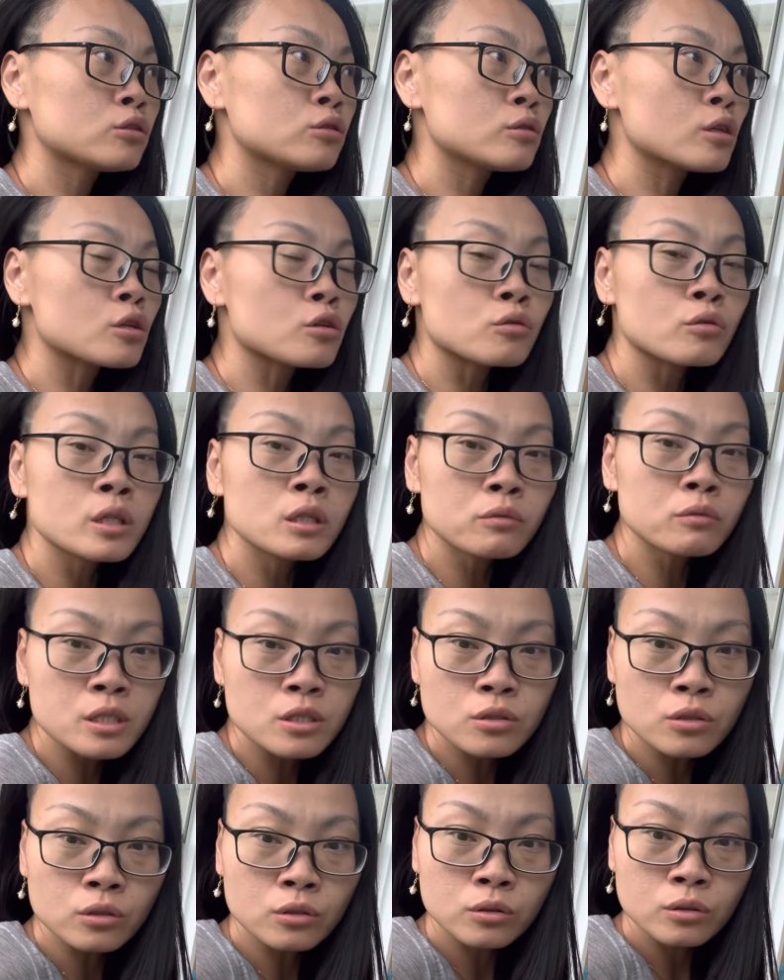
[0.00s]
to agree
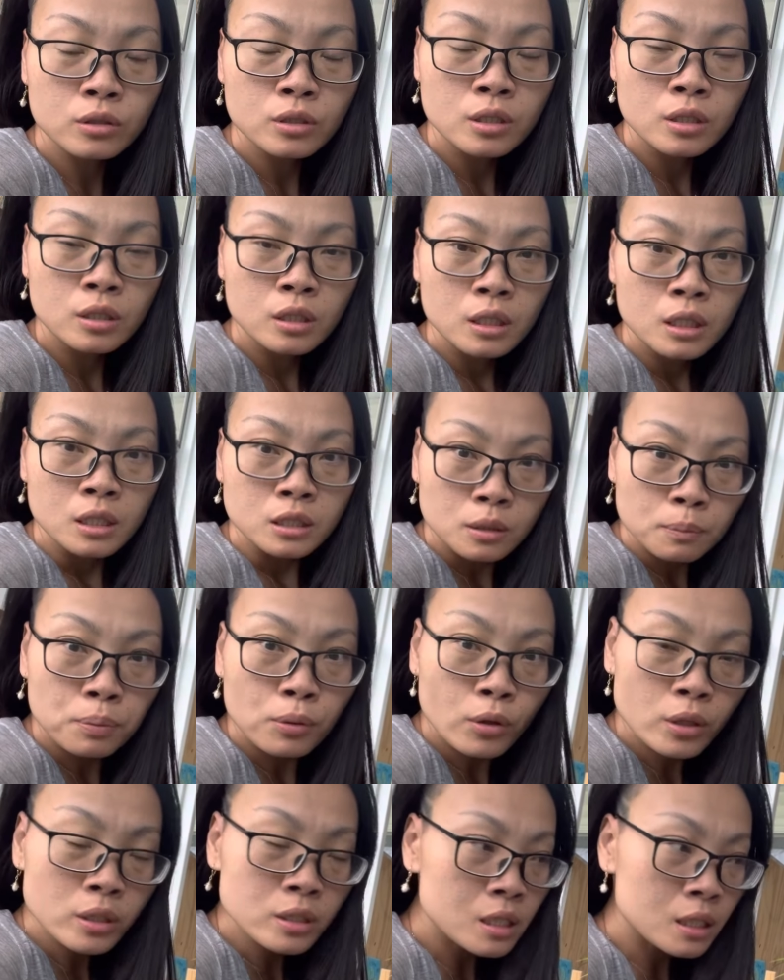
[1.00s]
with you. The
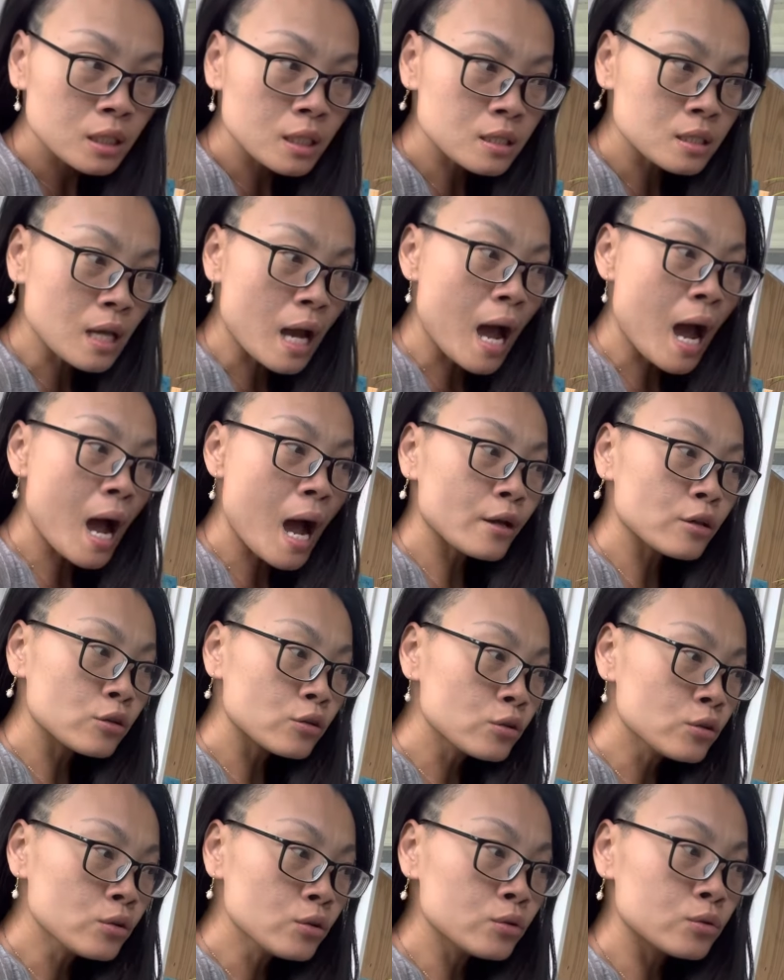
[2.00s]
point is, are
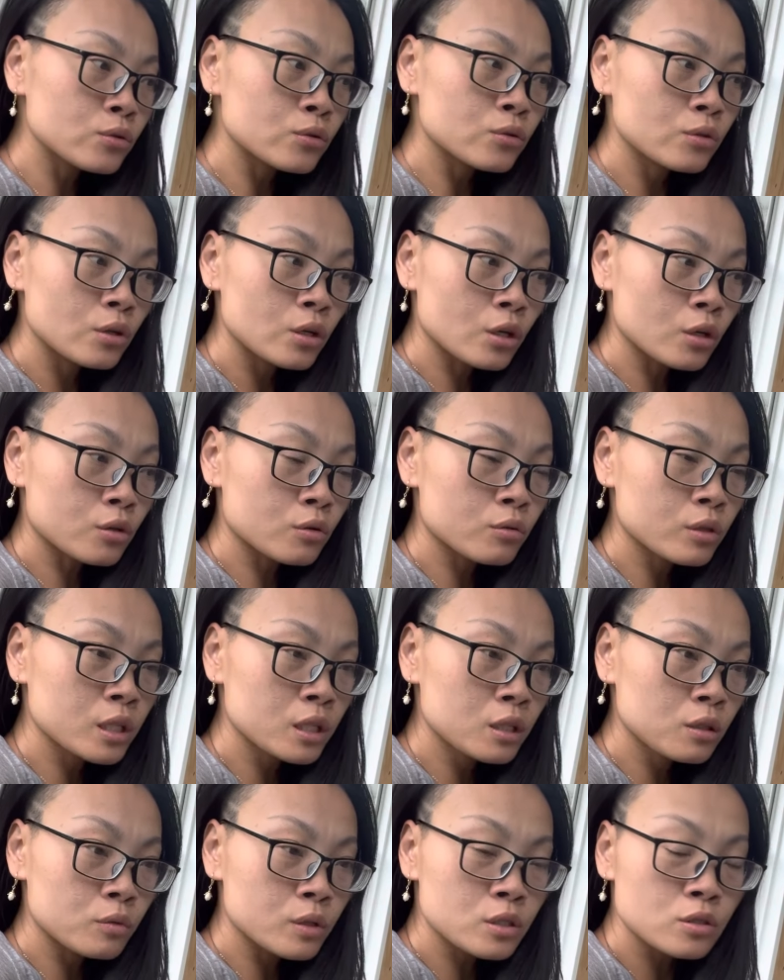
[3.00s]
you
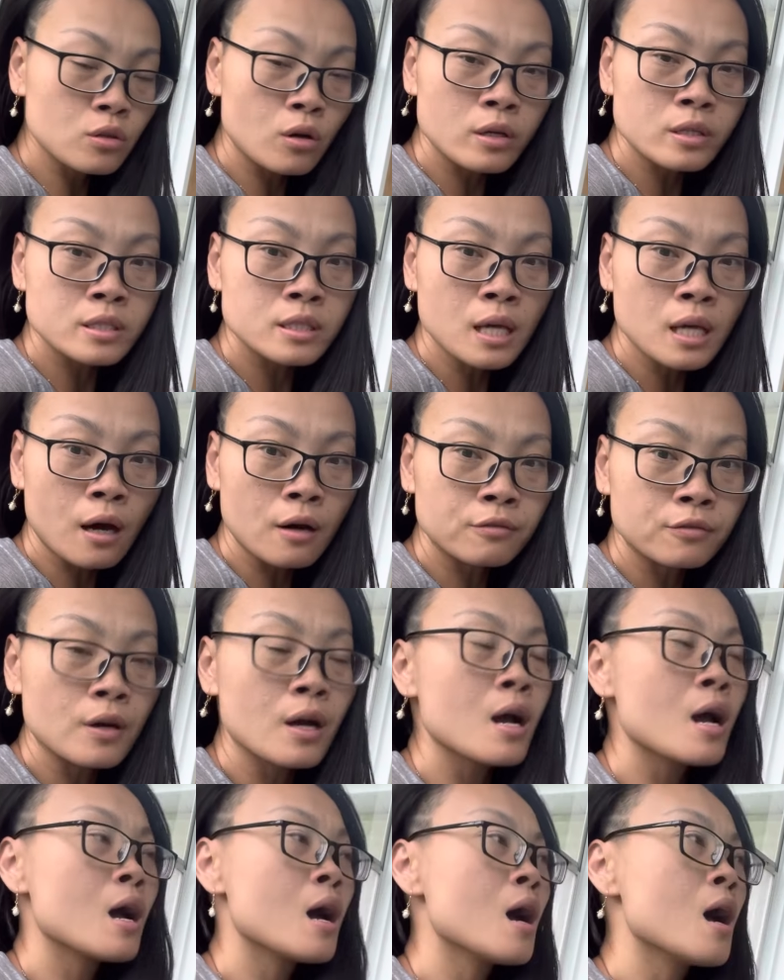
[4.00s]
agree with yourself?
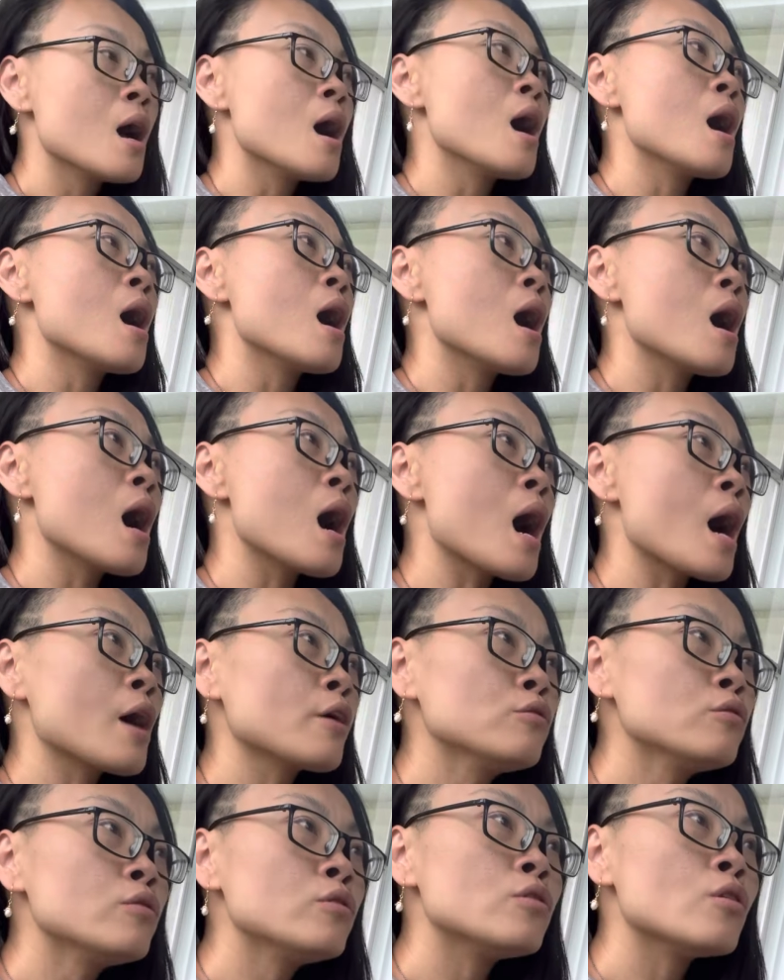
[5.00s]
Are
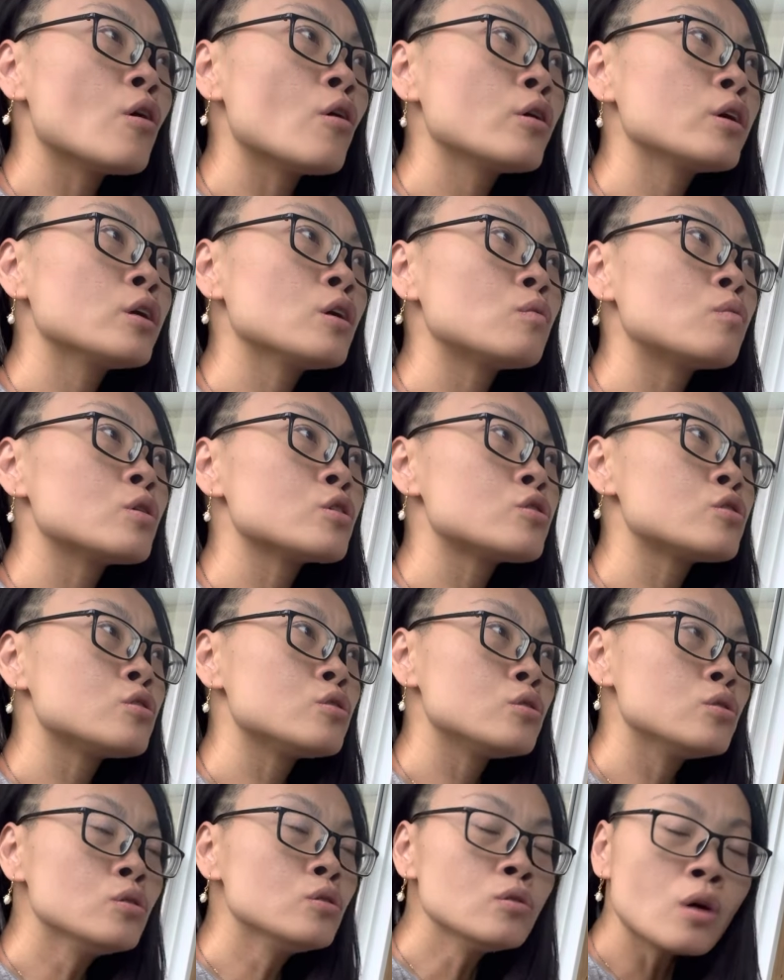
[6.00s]
you knowing what
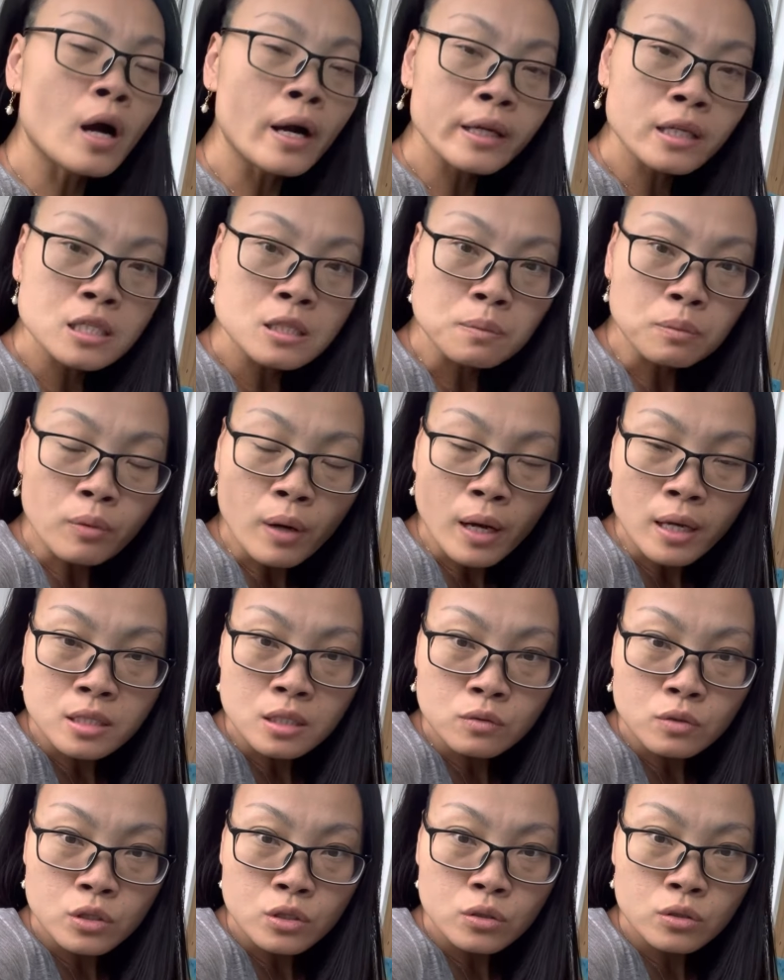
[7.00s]
you are
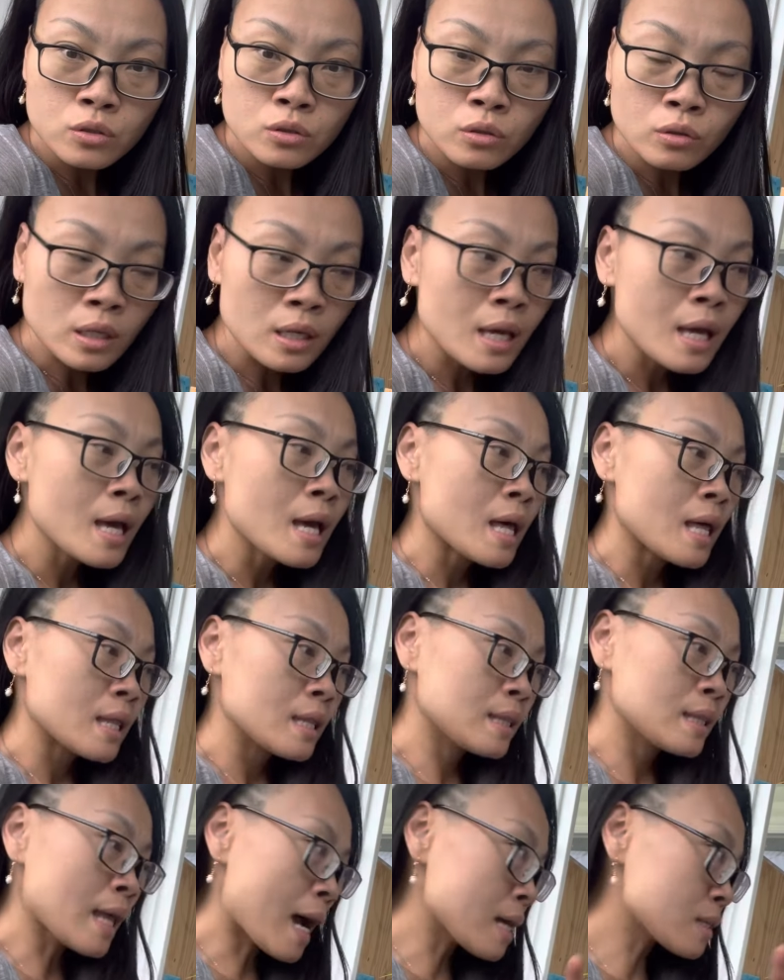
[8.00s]
expressing, what you're doing?
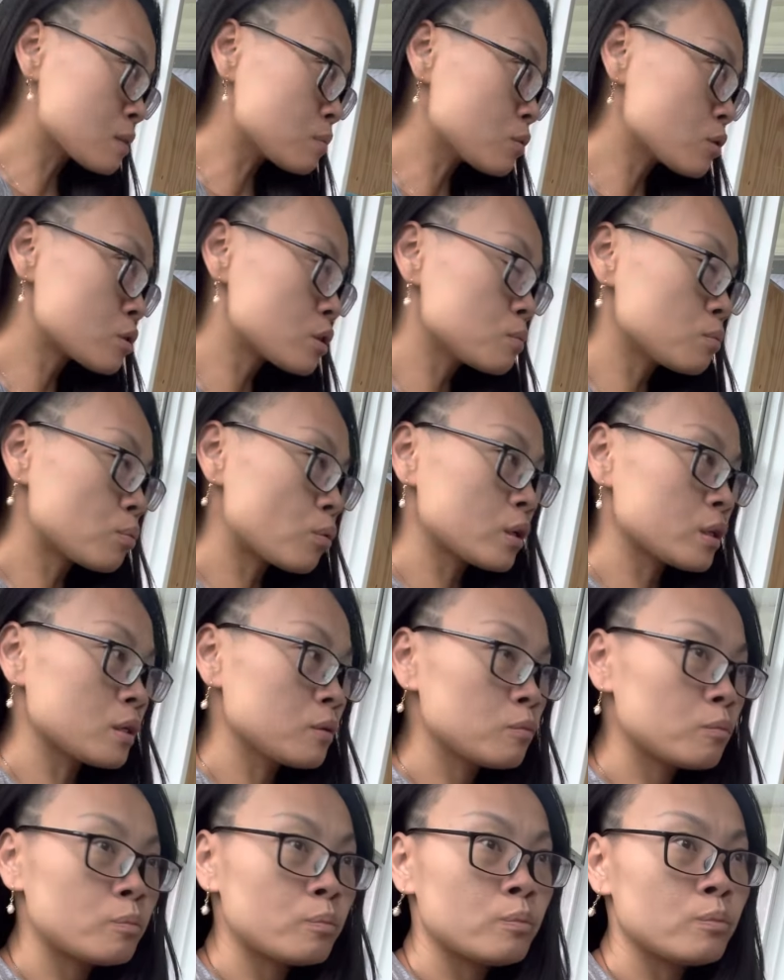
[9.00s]
That's most
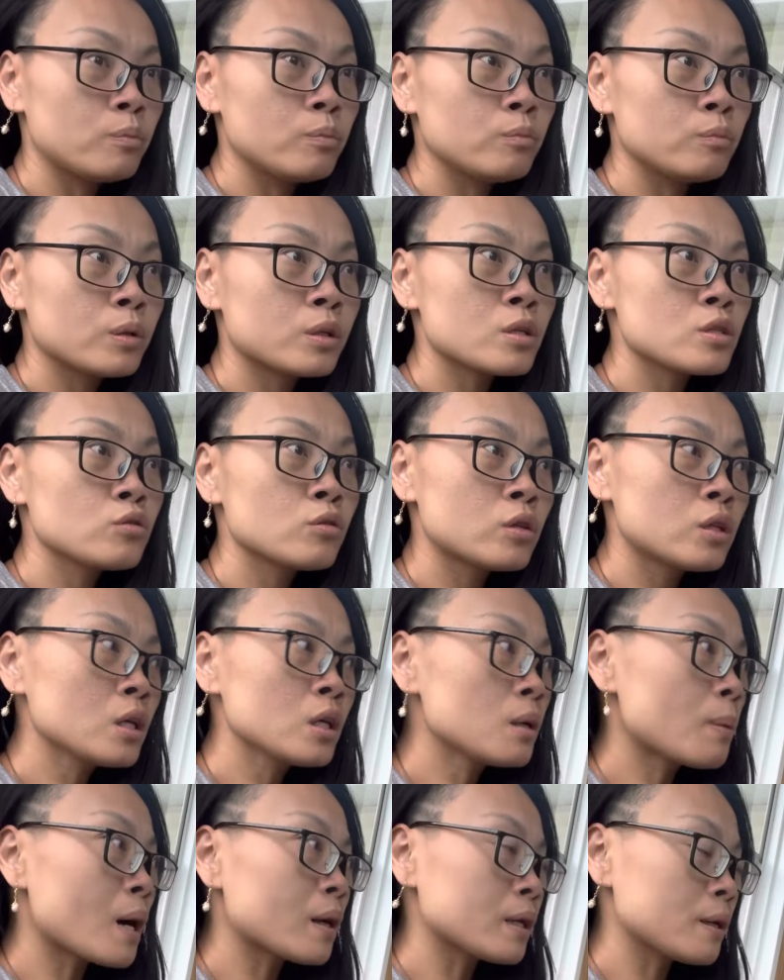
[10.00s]
important. Because you think
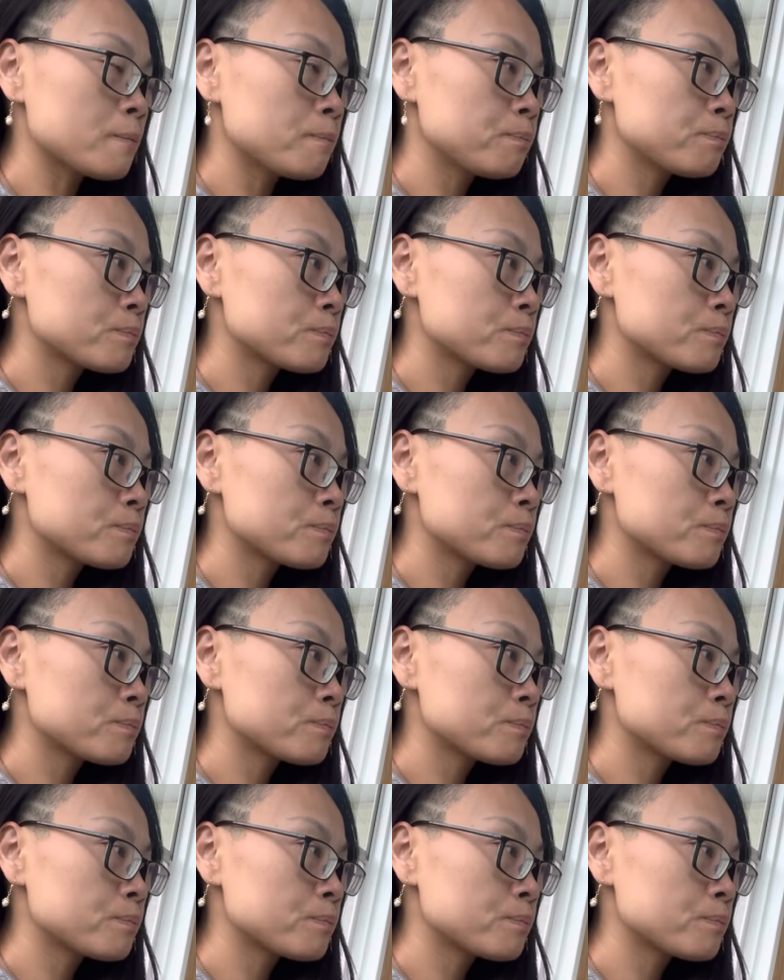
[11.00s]
about it.